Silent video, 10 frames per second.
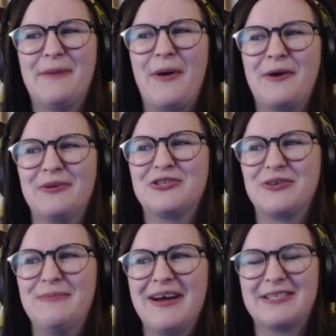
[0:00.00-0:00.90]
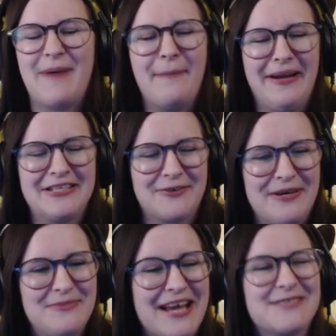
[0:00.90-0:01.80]
might be a Pokemon stream. I expect many
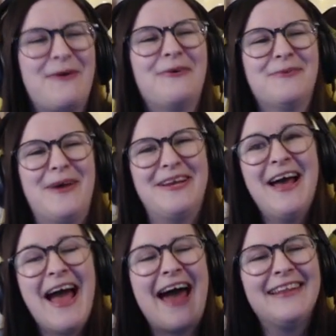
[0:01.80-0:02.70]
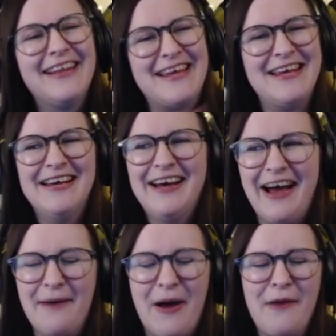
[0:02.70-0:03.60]
screams. Yes, welcome in. And Lee,
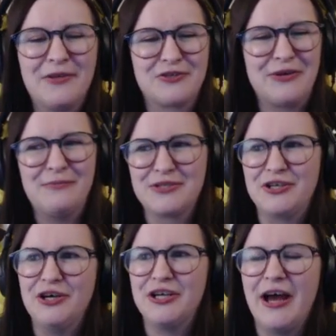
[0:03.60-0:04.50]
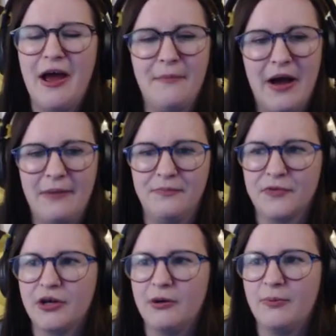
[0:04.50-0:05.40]
um, I hope the stream was good. Um, I'm,
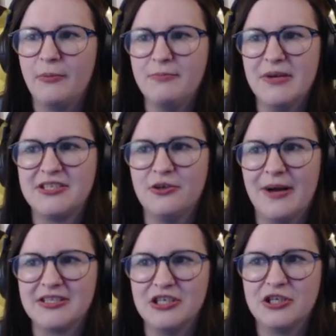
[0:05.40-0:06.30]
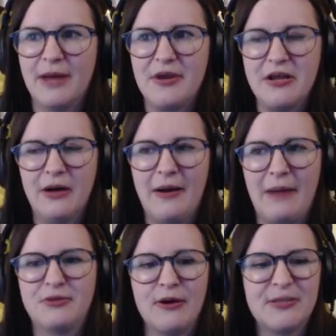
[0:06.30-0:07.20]
I probably missed your message. Let me. I,
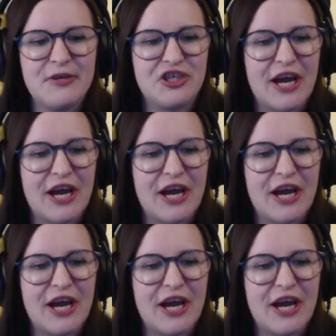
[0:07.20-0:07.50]
am supposed to be